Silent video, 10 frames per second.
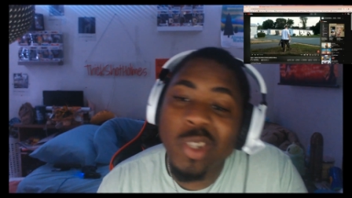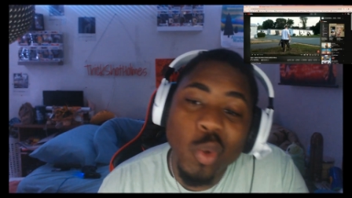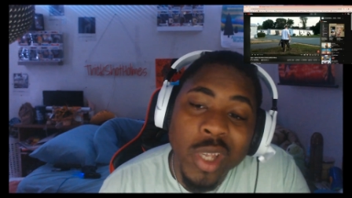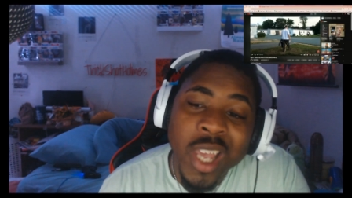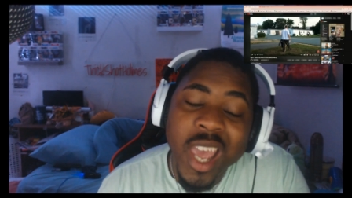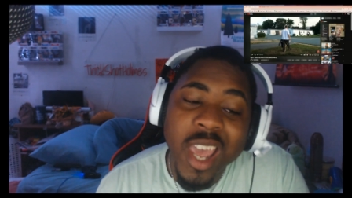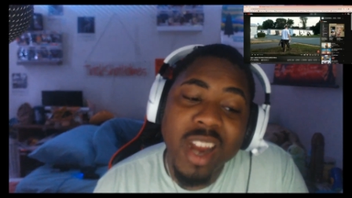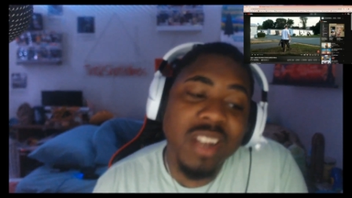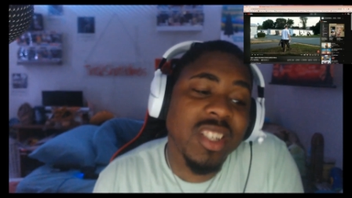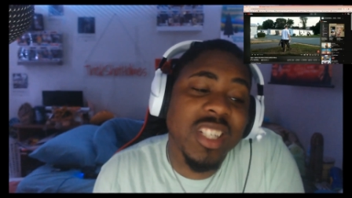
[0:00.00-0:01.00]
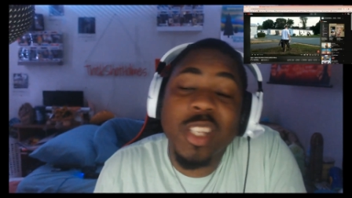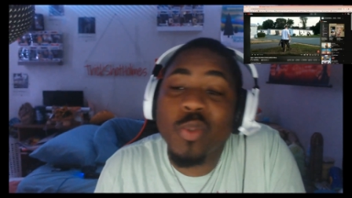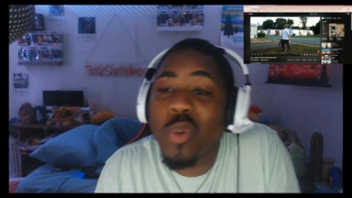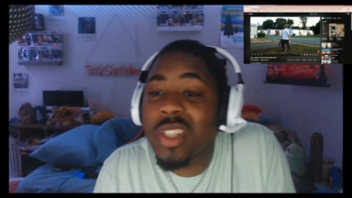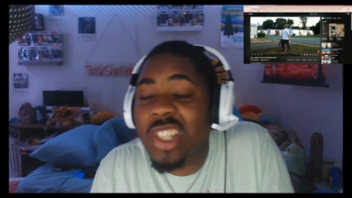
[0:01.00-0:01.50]
Who cares? She just
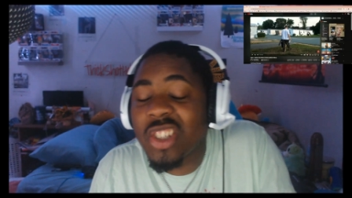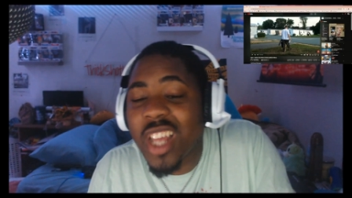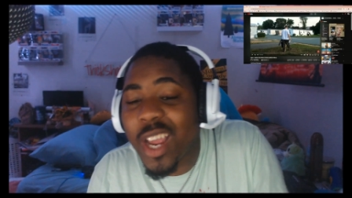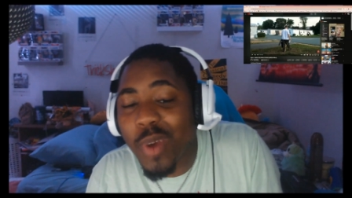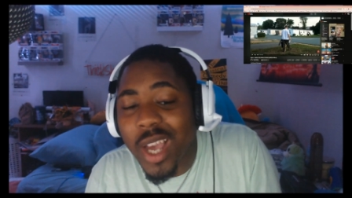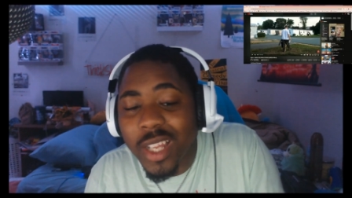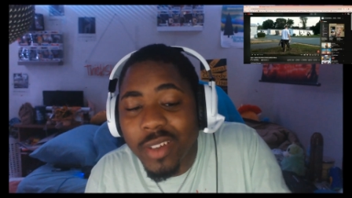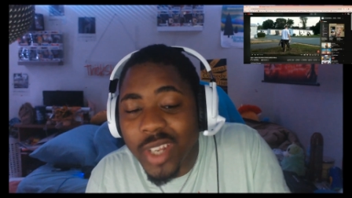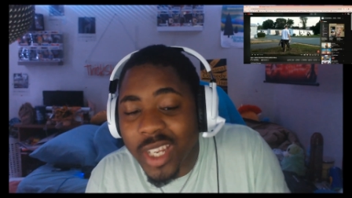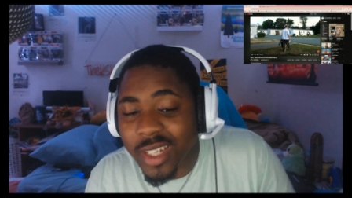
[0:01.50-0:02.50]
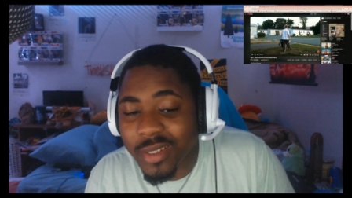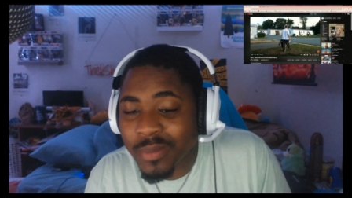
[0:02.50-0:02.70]
wants to stay relevant.